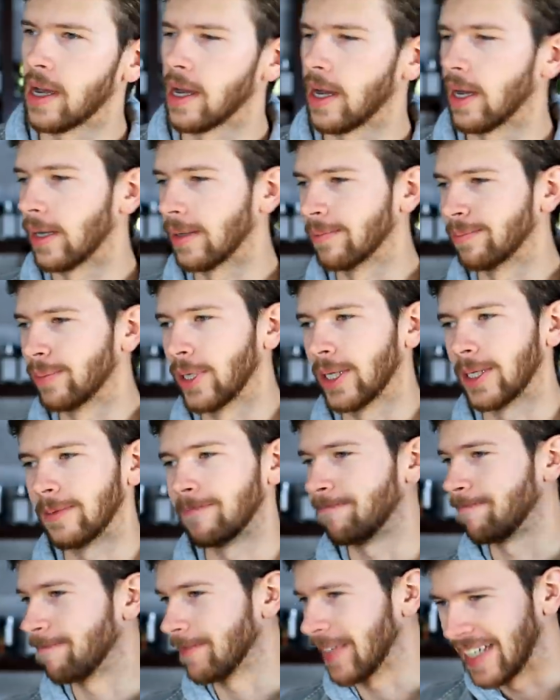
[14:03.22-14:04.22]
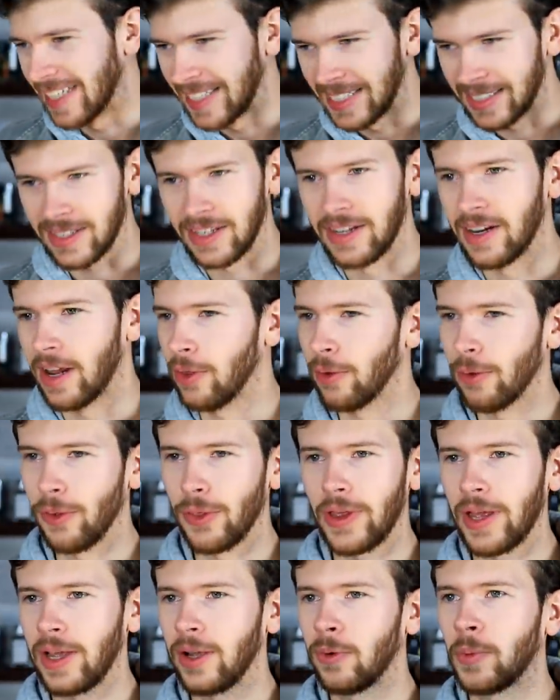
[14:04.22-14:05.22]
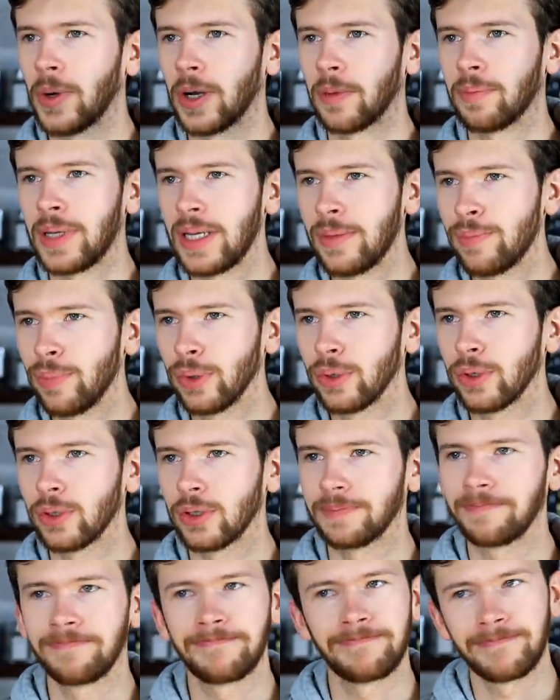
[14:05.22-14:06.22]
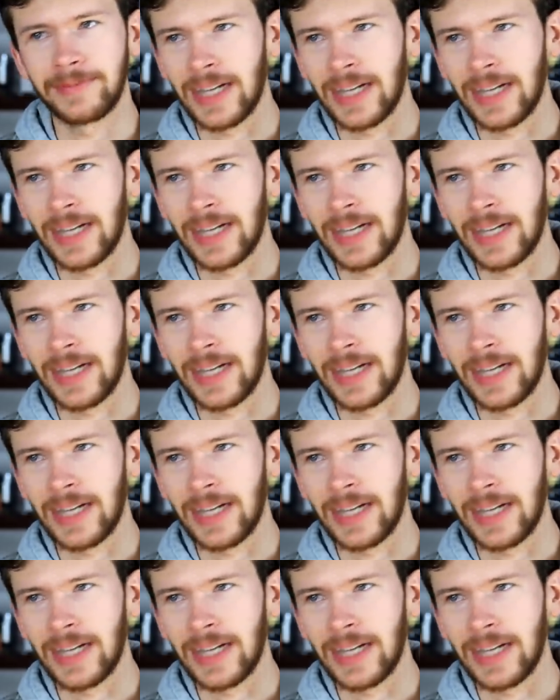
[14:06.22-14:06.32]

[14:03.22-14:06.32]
uh, but it's another thing where people are,